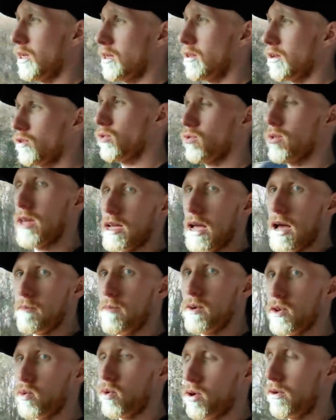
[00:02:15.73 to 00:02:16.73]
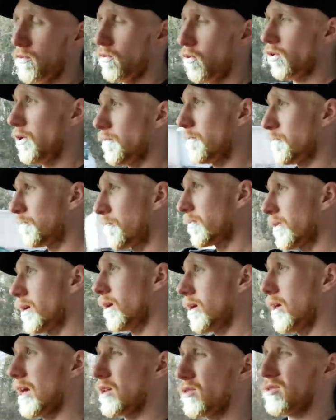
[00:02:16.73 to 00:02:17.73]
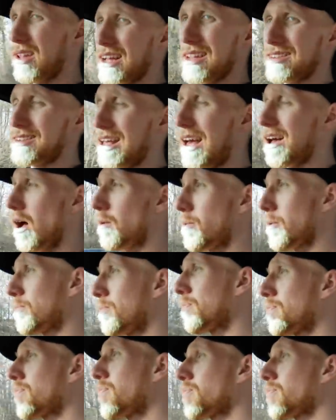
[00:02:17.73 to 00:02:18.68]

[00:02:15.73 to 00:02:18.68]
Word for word: and it does all the CAN bus work for you, gets all that set up.